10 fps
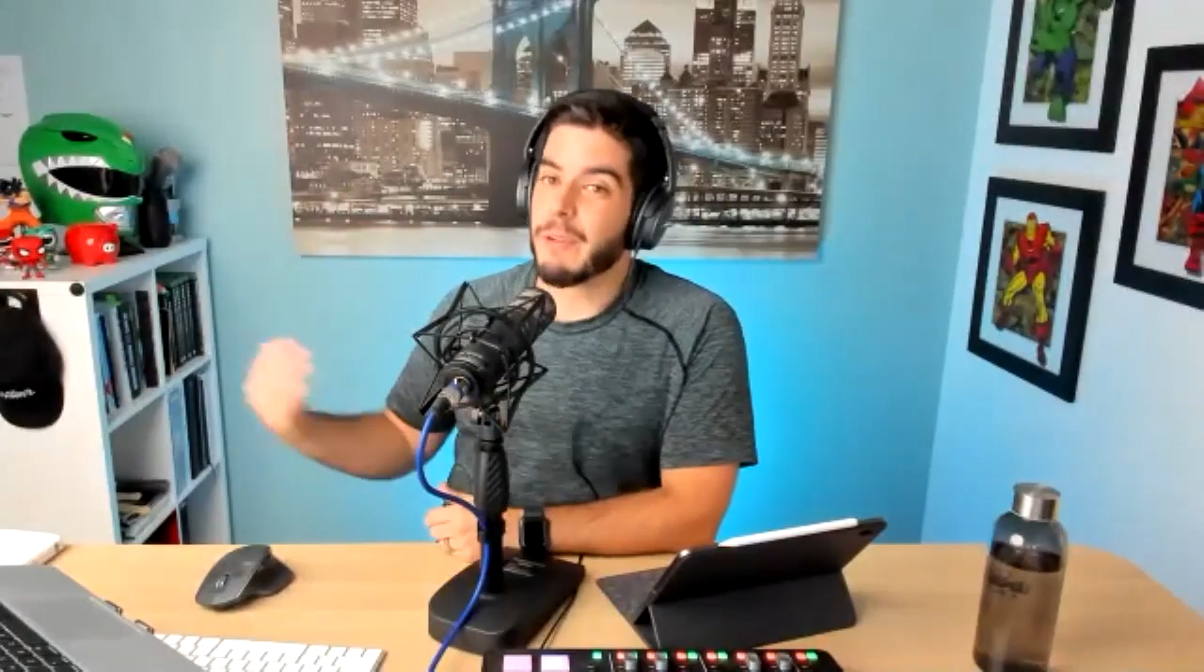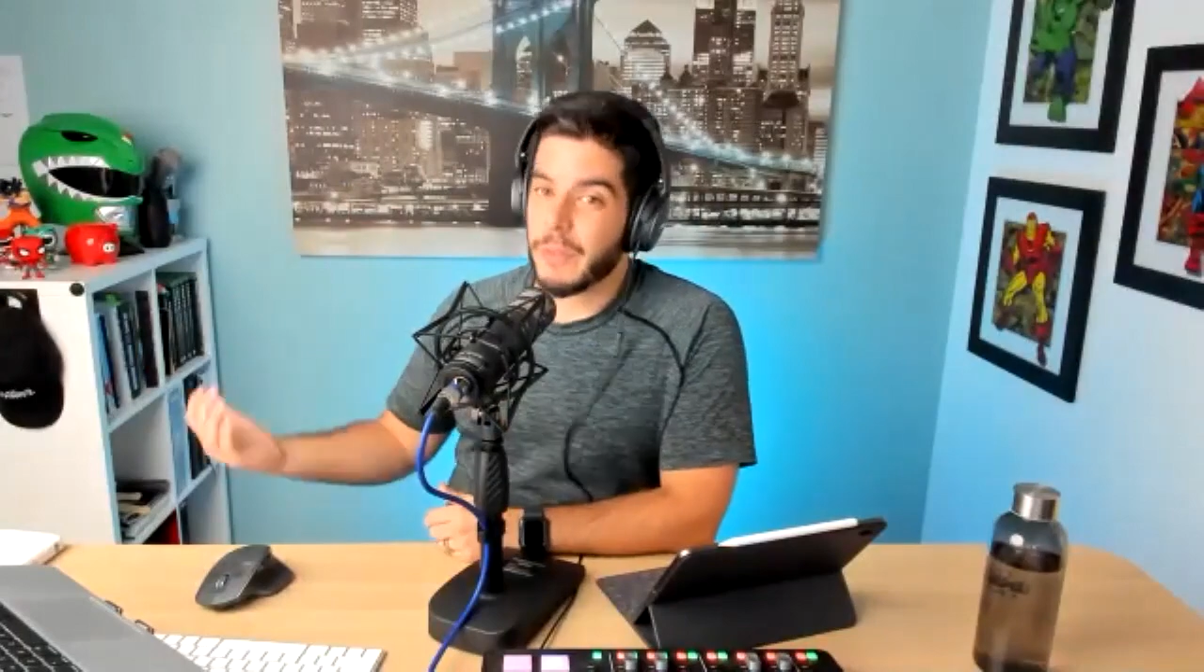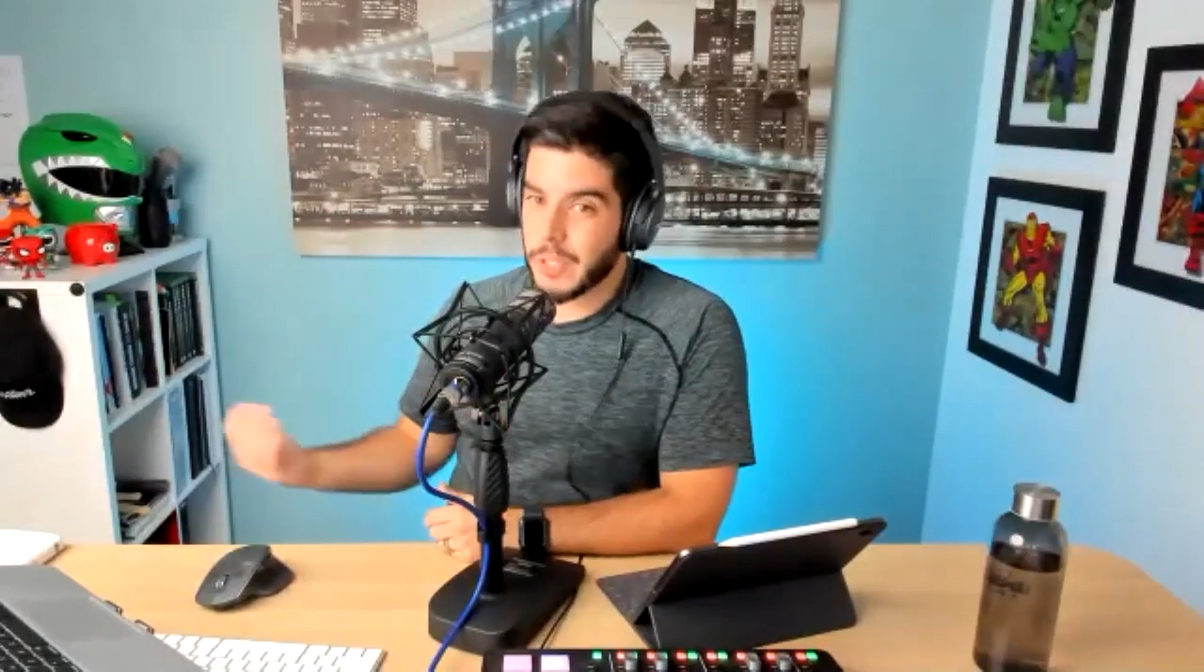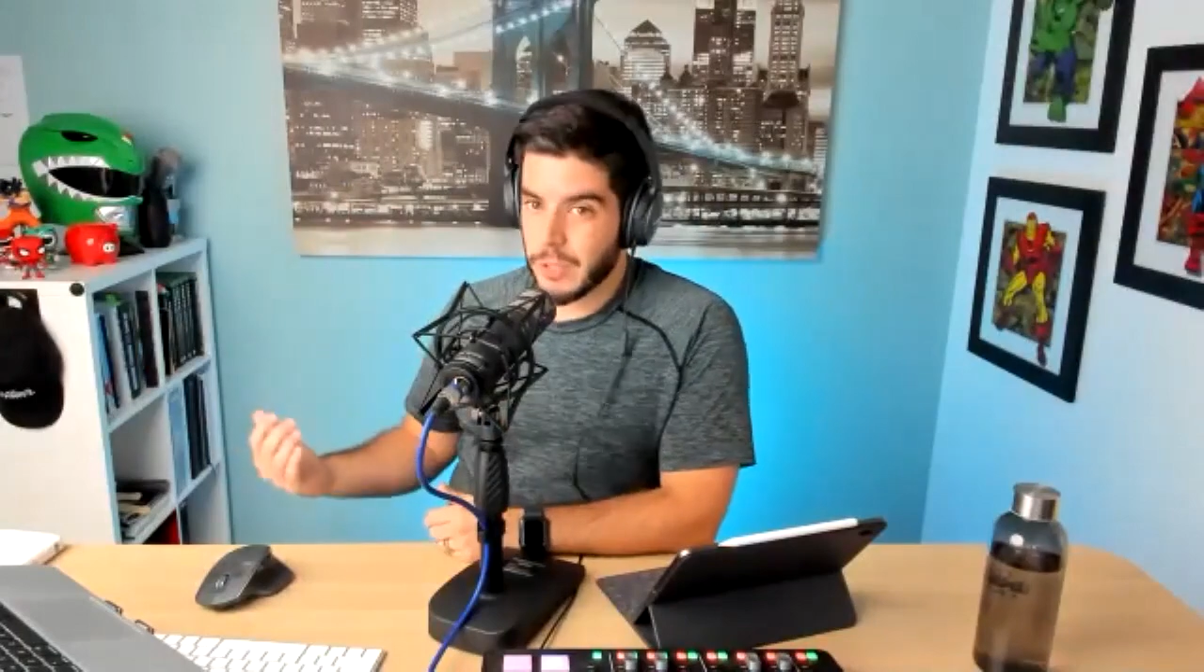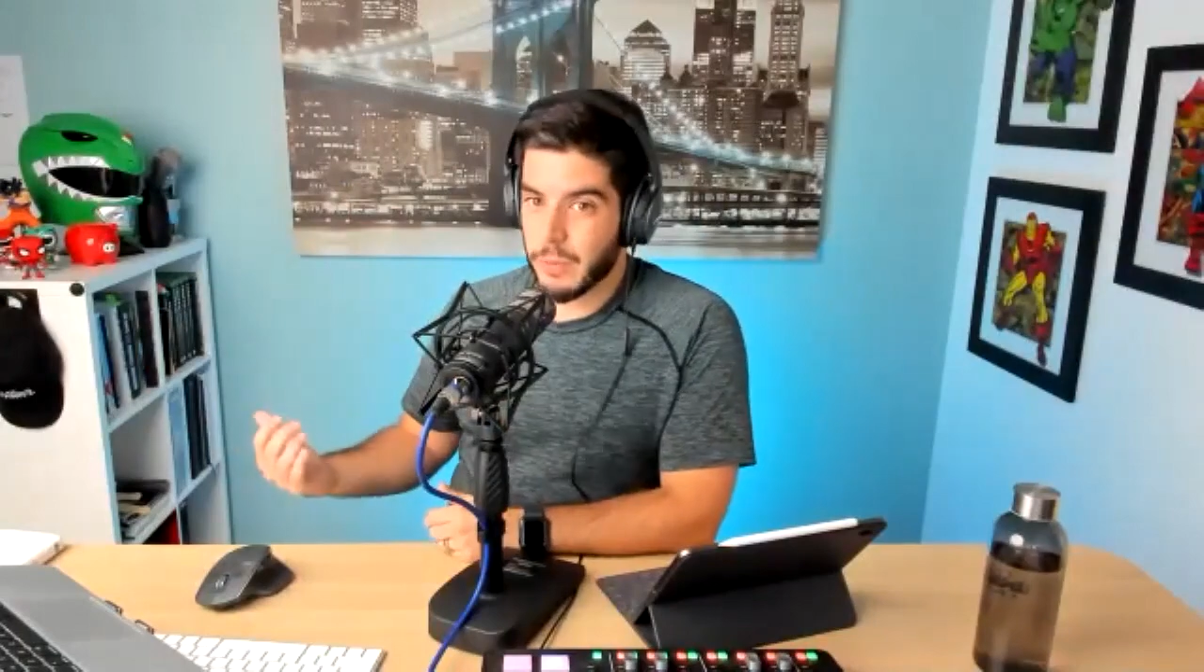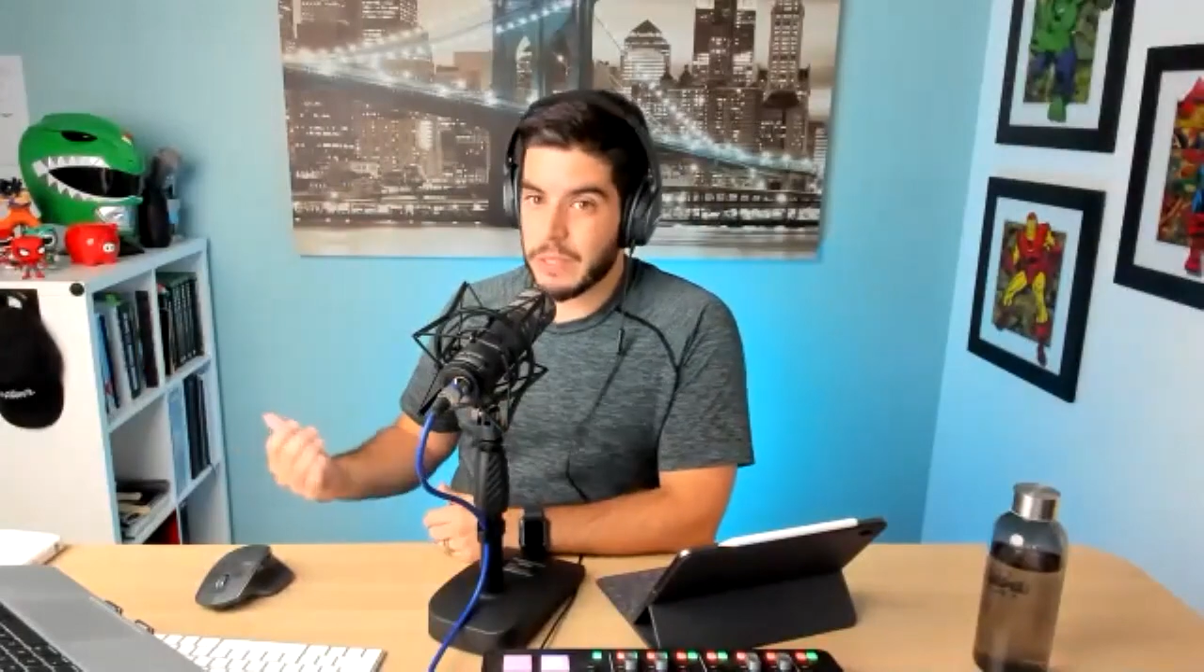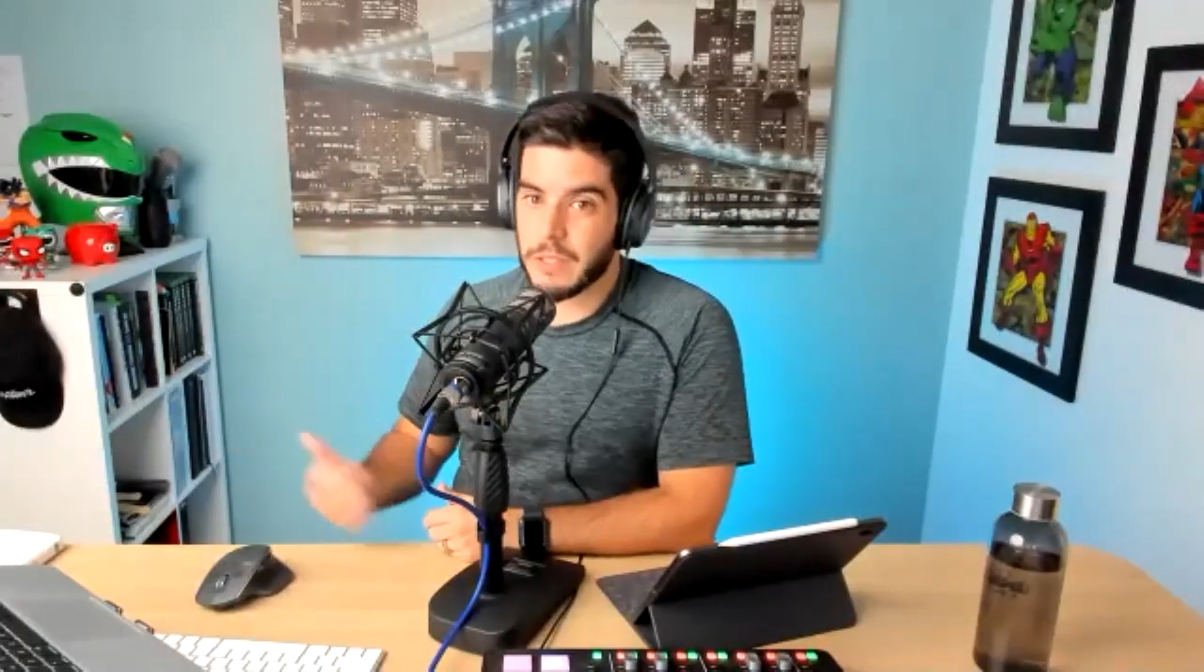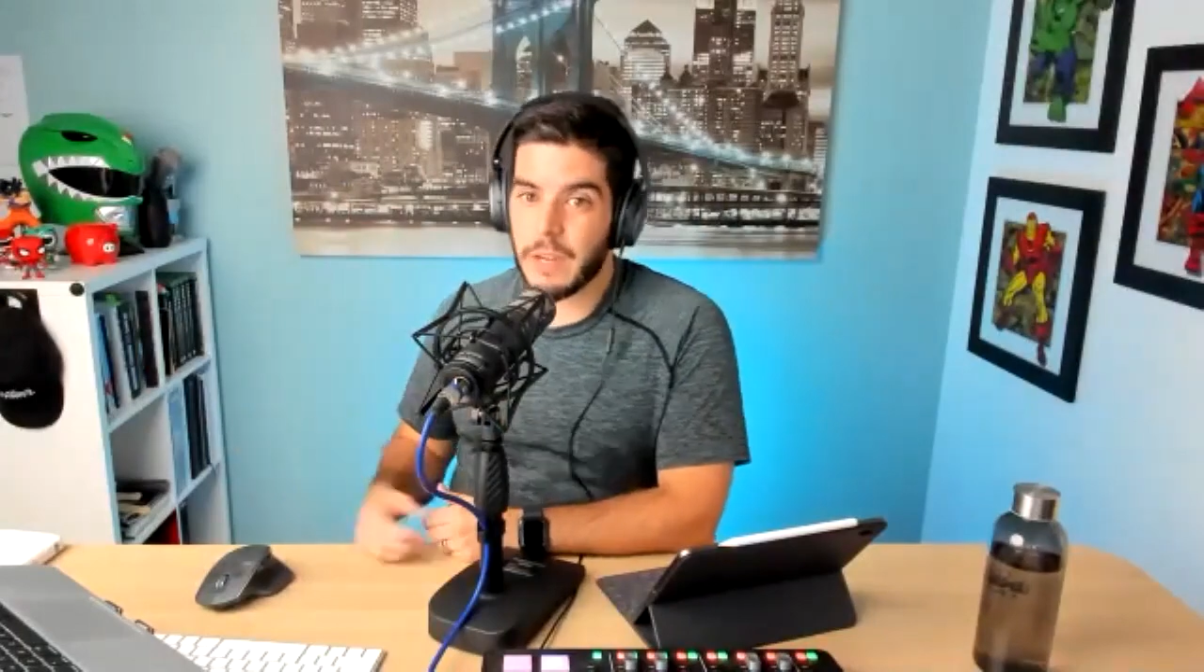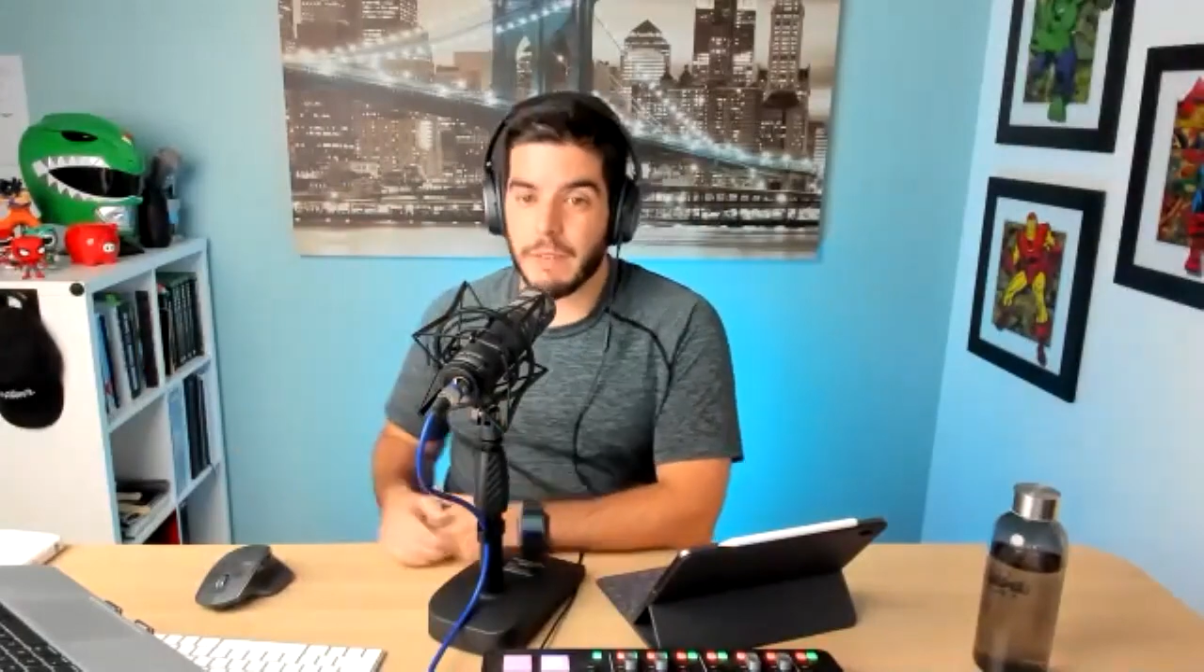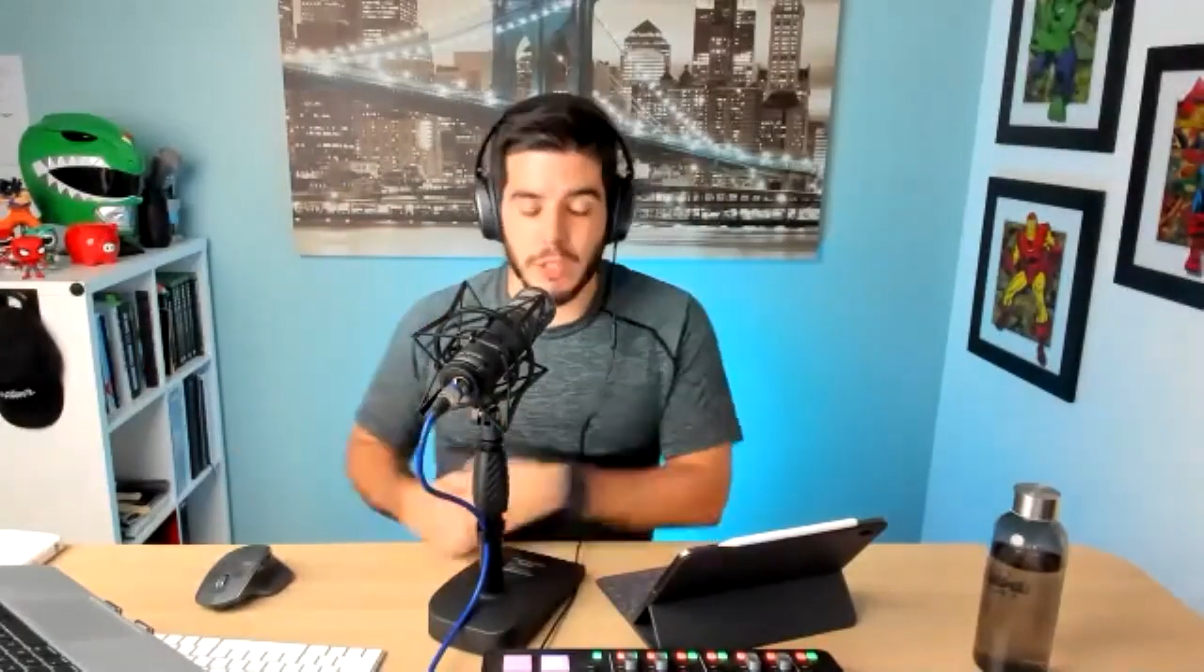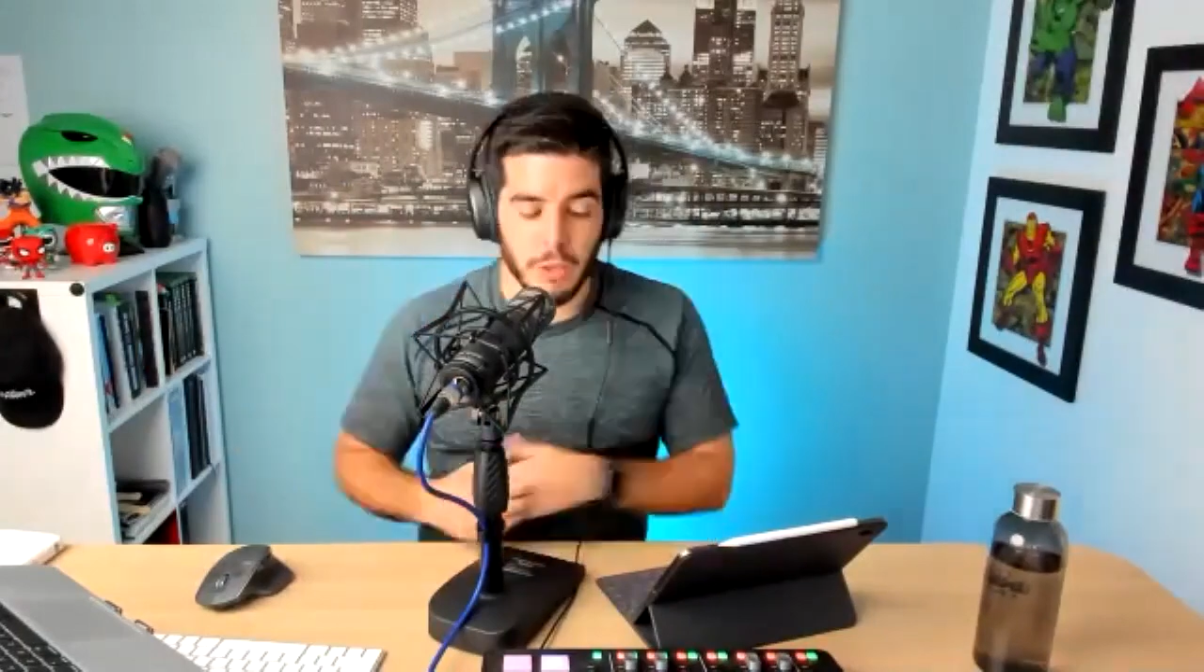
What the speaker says: friction whatsoever.